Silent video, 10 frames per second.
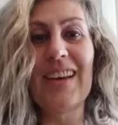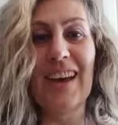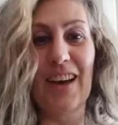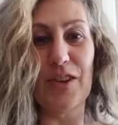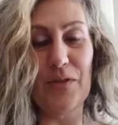
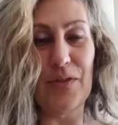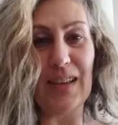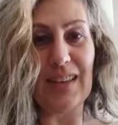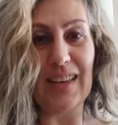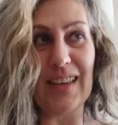how you're
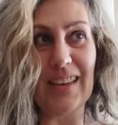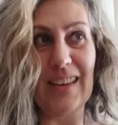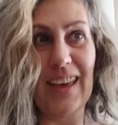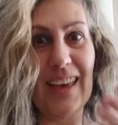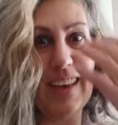feeling
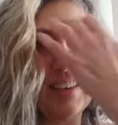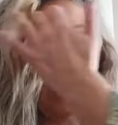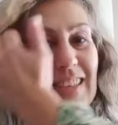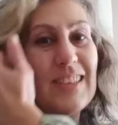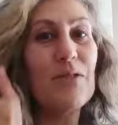
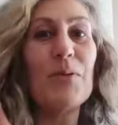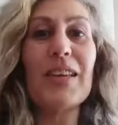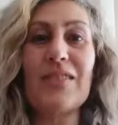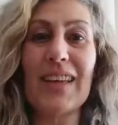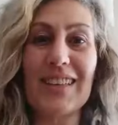and what
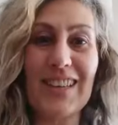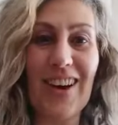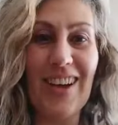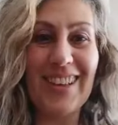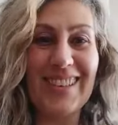you'd like to
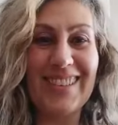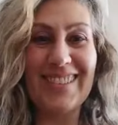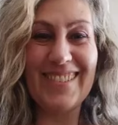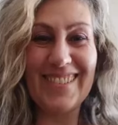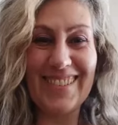call it.
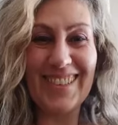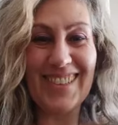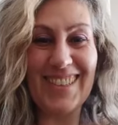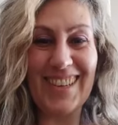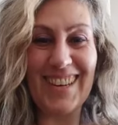I'll
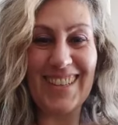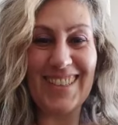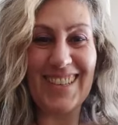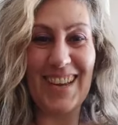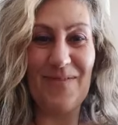see you next
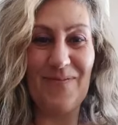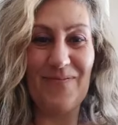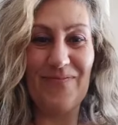time.